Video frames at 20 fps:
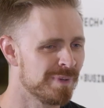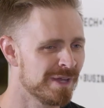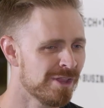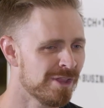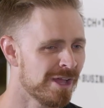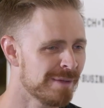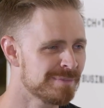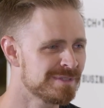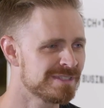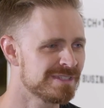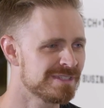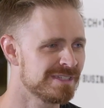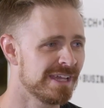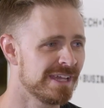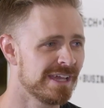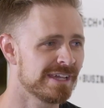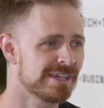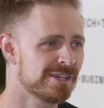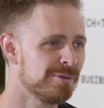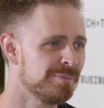Ben Labs is an
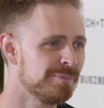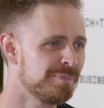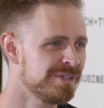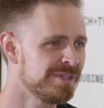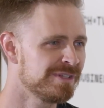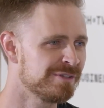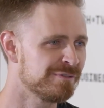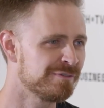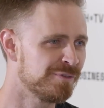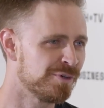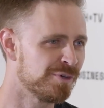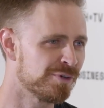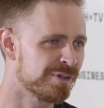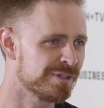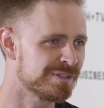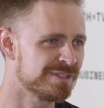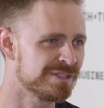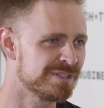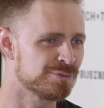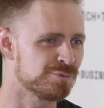AI company that
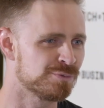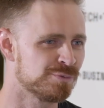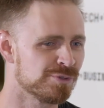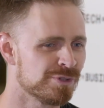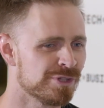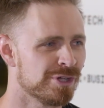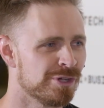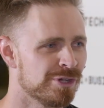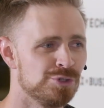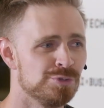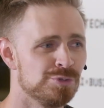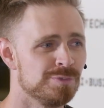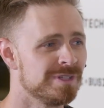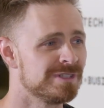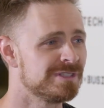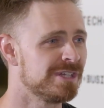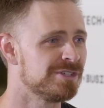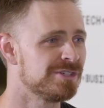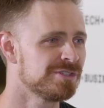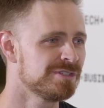focuses really on human
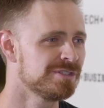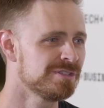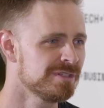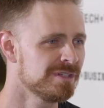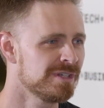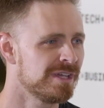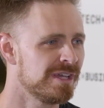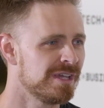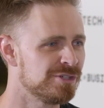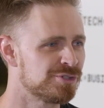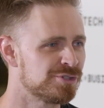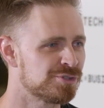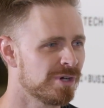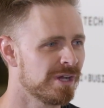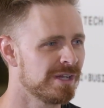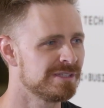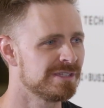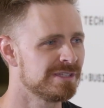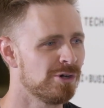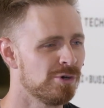attention and
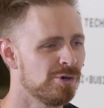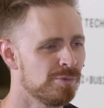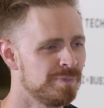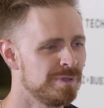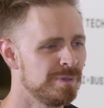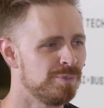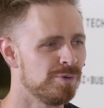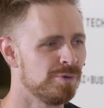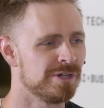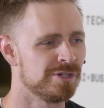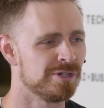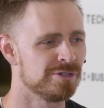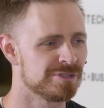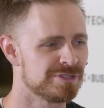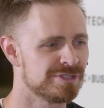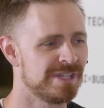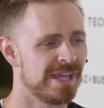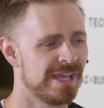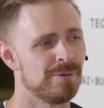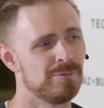trying to help people
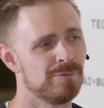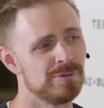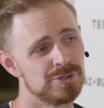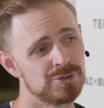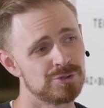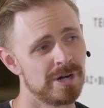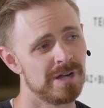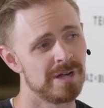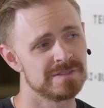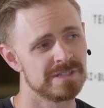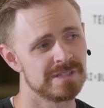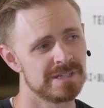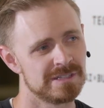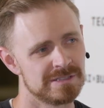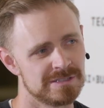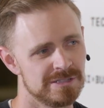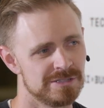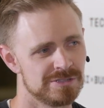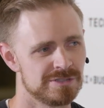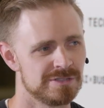understand what drives that
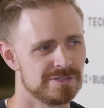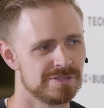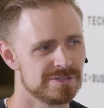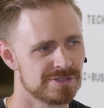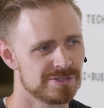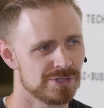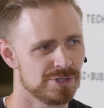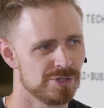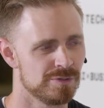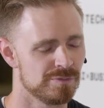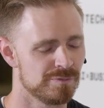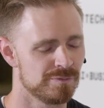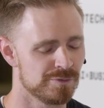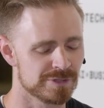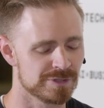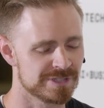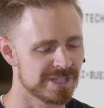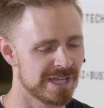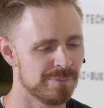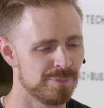attention. So
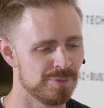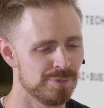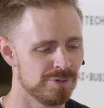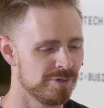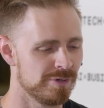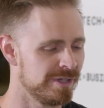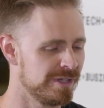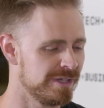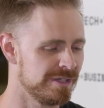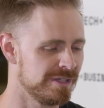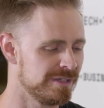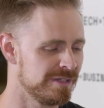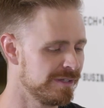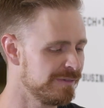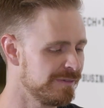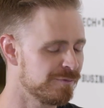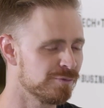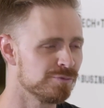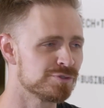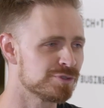for example, in
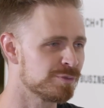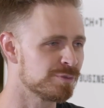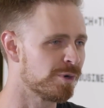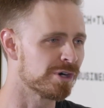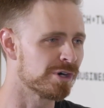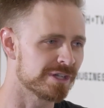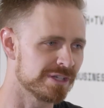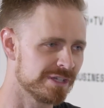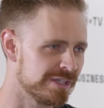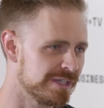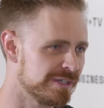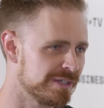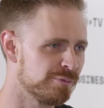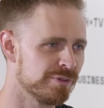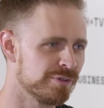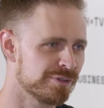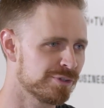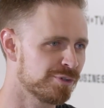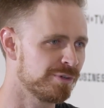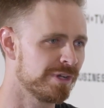influencer marketing
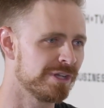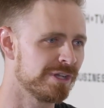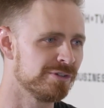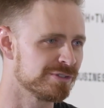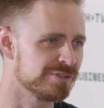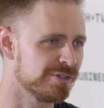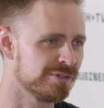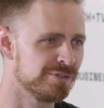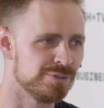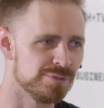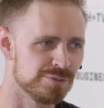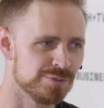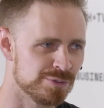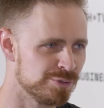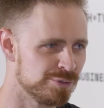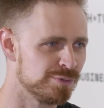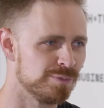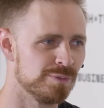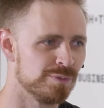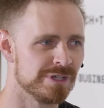with creators on
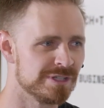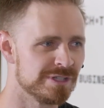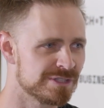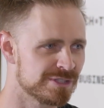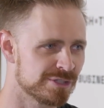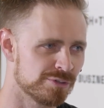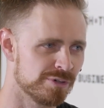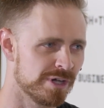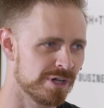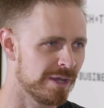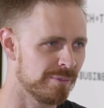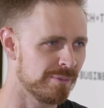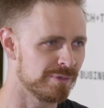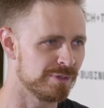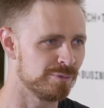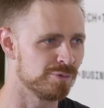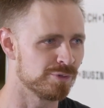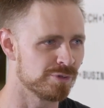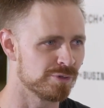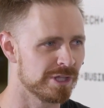YouTube or Instagram,
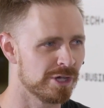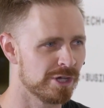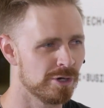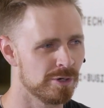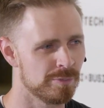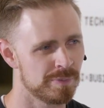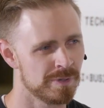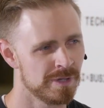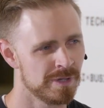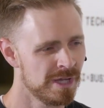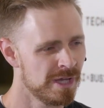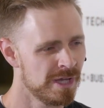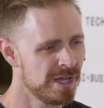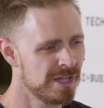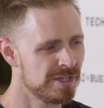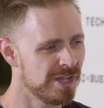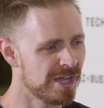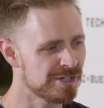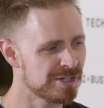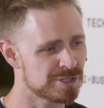we really help
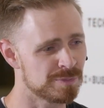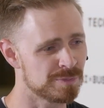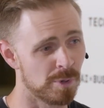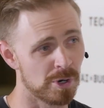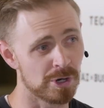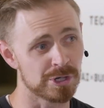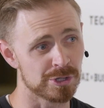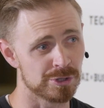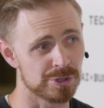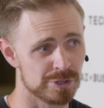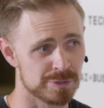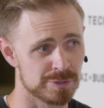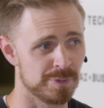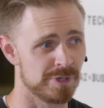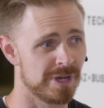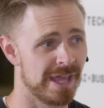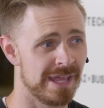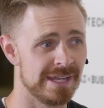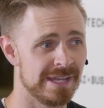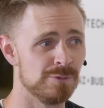not just marketers,
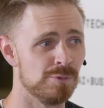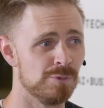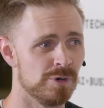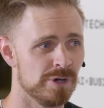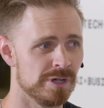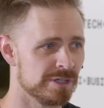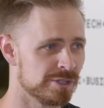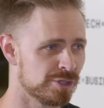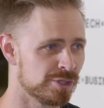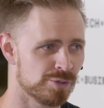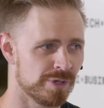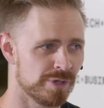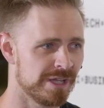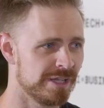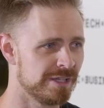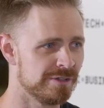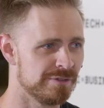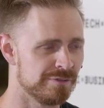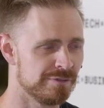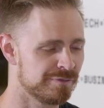but anyone
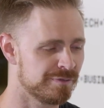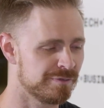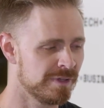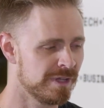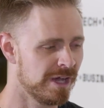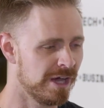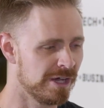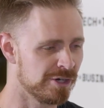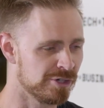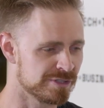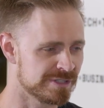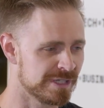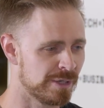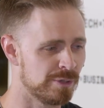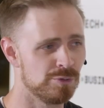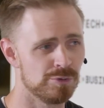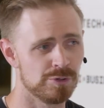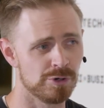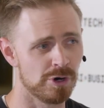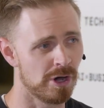creative
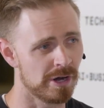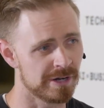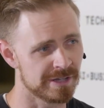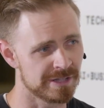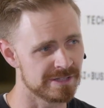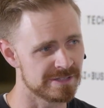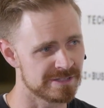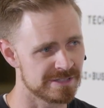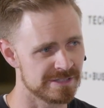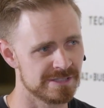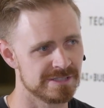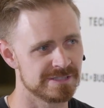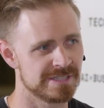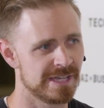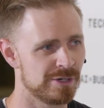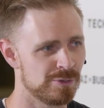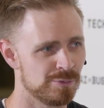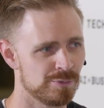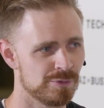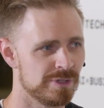understand who their audience is,
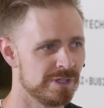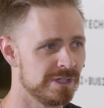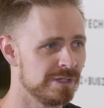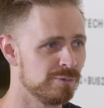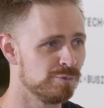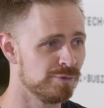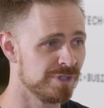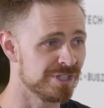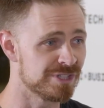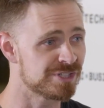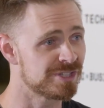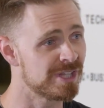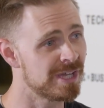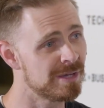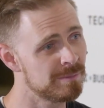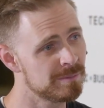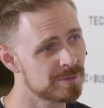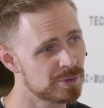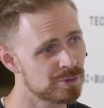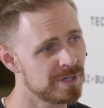how to really reach
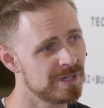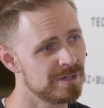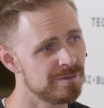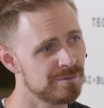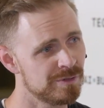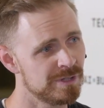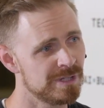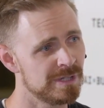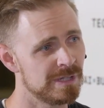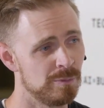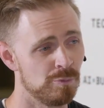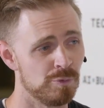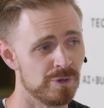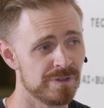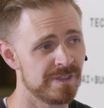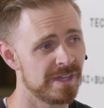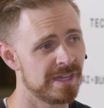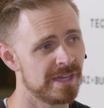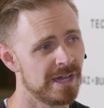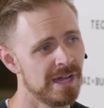them creatively and
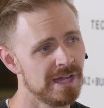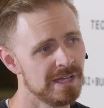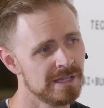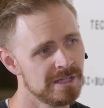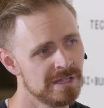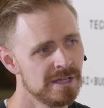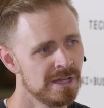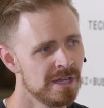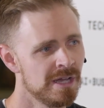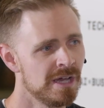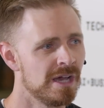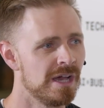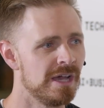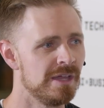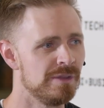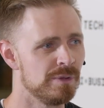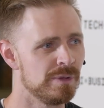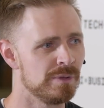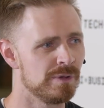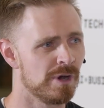with AI.
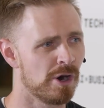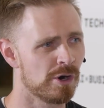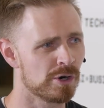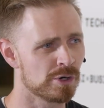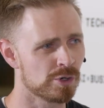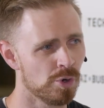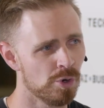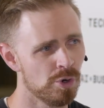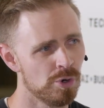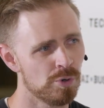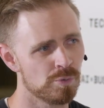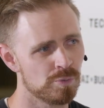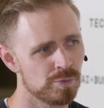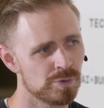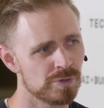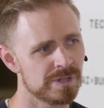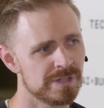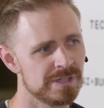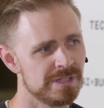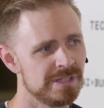And then our goal
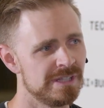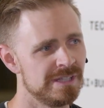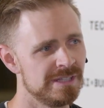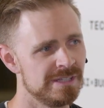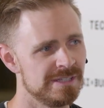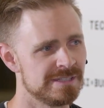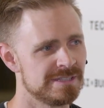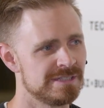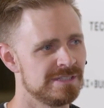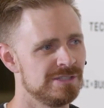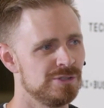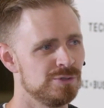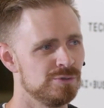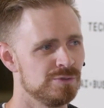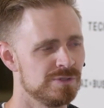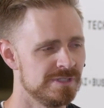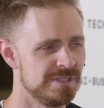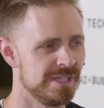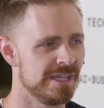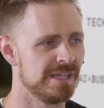really is to
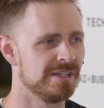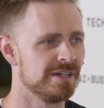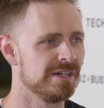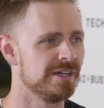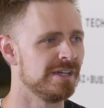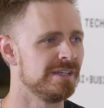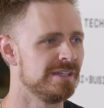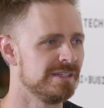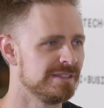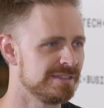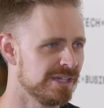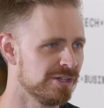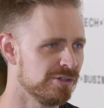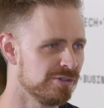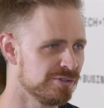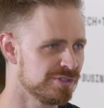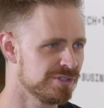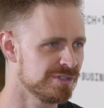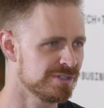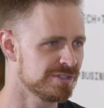use data and
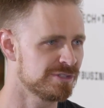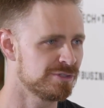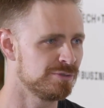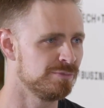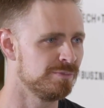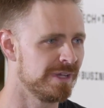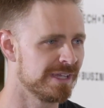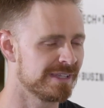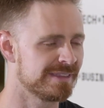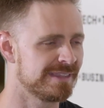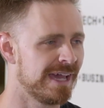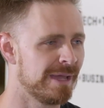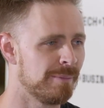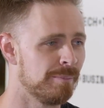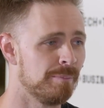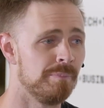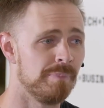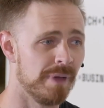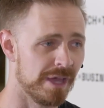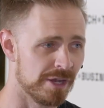intelligence to make
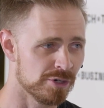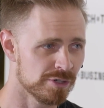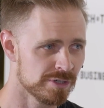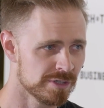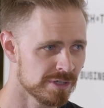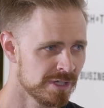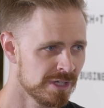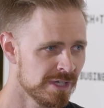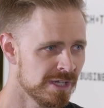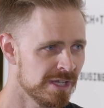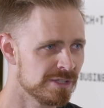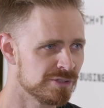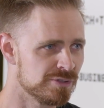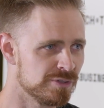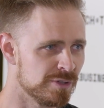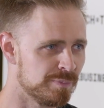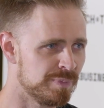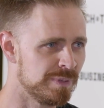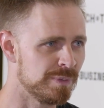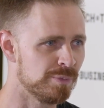that better
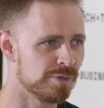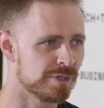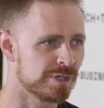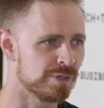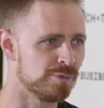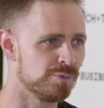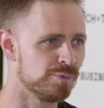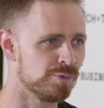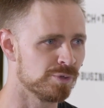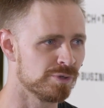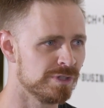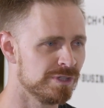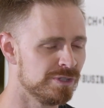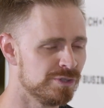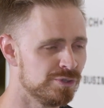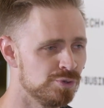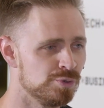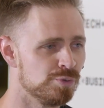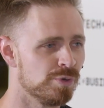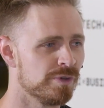so that people can really
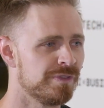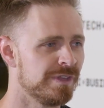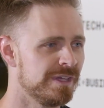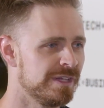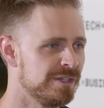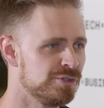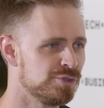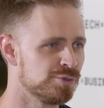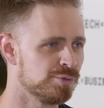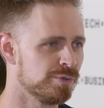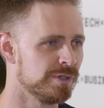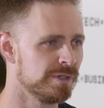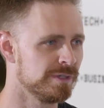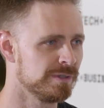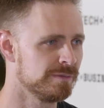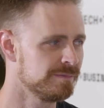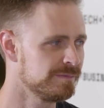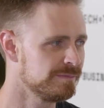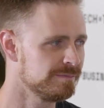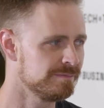do what they
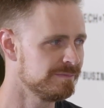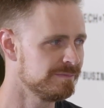enjoy